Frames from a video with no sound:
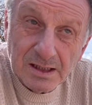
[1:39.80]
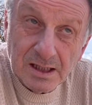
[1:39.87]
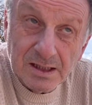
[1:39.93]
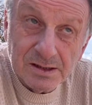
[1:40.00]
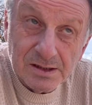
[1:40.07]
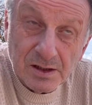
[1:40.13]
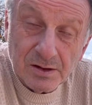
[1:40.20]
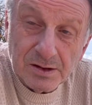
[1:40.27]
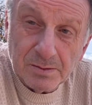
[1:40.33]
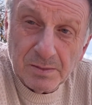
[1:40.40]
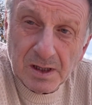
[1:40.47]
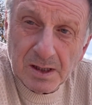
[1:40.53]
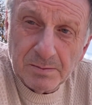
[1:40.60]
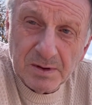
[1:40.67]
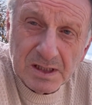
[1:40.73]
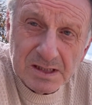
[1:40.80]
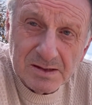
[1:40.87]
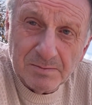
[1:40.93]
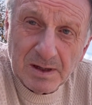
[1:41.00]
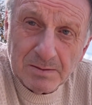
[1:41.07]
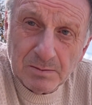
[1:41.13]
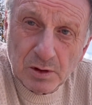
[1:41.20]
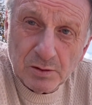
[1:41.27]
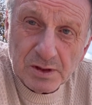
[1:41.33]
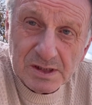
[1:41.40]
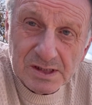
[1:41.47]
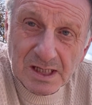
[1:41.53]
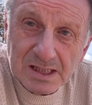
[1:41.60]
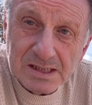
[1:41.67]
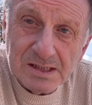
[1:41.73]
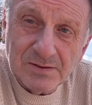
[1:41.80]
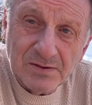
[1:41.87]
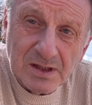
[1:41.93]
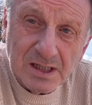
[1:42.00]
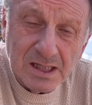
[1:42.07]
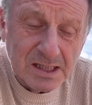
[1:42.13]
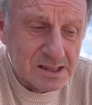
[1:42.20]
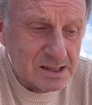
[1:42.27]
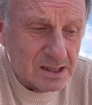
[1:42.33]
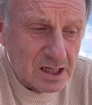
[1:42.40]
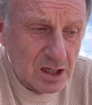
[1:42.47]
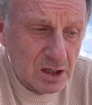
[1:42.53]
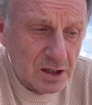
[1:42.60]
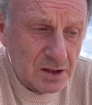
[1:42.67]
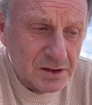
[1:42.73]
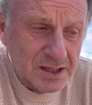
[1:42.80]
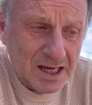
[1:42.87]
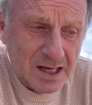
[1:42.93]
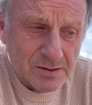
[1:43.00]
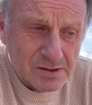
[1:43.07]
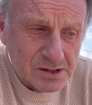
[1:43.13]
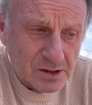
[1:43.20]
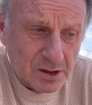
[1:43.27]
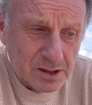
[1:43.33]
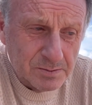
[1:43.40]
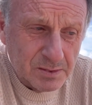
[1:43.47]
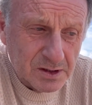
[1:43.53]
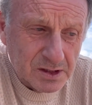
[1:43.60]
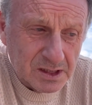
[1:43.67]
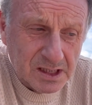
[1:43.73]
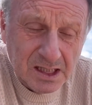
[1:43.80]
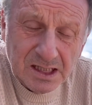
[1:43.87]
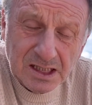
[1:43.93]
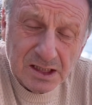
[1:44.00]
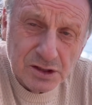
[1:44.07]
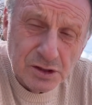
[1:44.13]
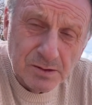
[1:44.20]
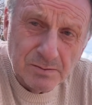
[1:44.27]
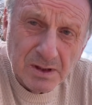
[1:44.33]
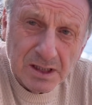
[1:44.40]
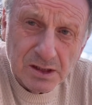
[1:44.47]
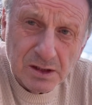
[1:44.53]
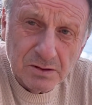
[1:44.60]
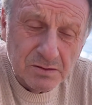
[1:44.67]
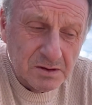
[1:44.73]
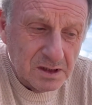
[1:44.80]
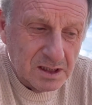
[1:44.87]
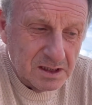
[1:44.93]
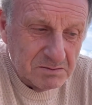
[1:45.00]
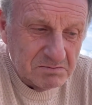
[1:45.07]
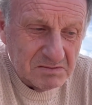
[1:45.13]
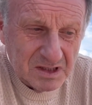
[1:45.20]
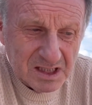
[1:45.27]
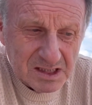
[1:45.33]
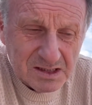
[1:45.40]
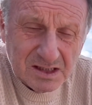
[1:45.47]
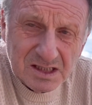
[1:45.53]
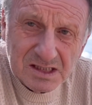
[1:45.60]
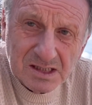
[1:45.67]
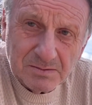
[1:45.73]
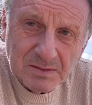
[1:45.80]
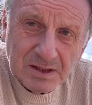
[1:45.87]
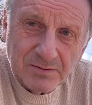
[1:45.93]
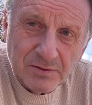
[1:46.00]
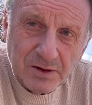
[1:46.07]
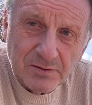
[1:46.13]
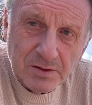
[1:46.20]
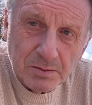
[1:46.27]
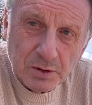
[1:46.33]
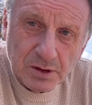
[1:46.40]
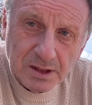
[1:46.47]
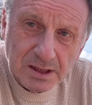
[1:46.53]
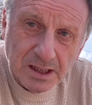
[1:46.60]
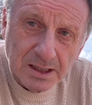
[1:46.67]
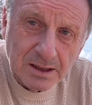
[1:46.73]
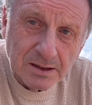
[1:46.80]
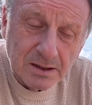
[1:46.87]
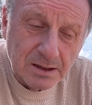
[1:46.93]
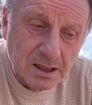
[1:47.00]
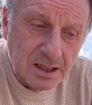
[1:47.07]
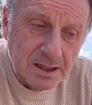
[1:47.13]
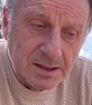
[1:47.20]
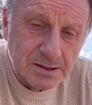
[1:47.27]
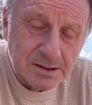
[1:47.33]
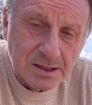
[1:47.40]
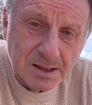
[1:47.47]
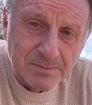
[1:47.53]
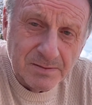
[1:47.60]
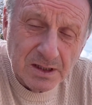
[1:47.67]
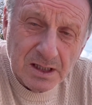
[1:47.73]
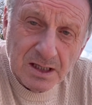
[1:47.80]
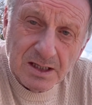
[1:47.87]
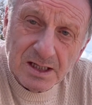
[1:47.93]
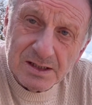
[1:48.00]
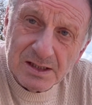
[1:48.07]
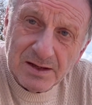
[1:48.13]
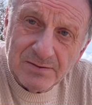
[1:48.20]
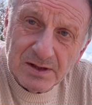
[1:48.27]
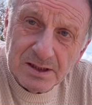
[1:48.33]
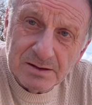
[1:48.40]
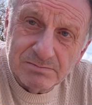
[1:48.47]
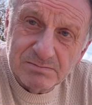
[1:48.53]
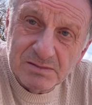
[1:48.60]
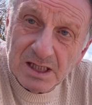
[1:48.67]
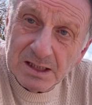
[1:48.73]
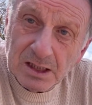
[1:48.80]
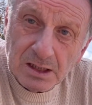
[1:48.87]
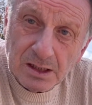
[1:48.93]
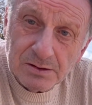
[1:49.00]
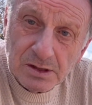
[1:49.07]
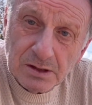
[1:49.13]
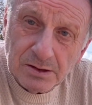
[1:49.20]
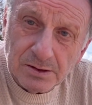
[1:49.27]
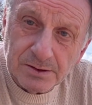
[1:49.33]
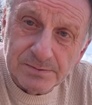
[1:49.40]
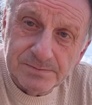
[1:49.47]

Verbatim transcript: inside the pub is a bit more extensive than it is on the outside. But the key kitchen menu, there's there's something for everybody there, and um, let's have a take a closer look.